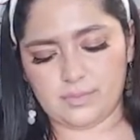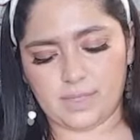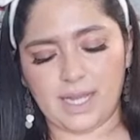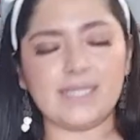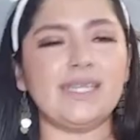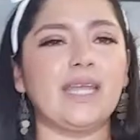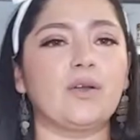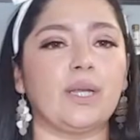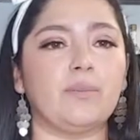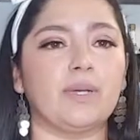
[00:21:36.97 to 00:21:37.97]
I'd say
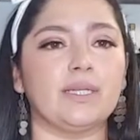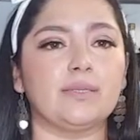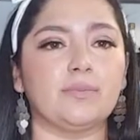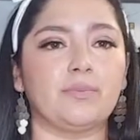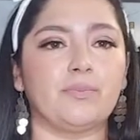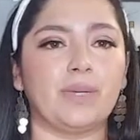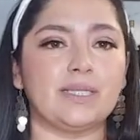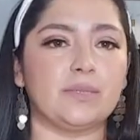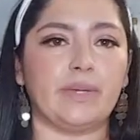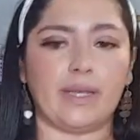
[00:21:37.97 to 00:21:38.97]
cream, but
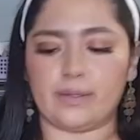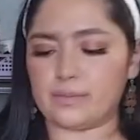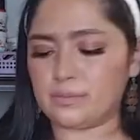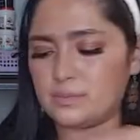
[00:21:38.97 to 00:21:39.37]
it's banana.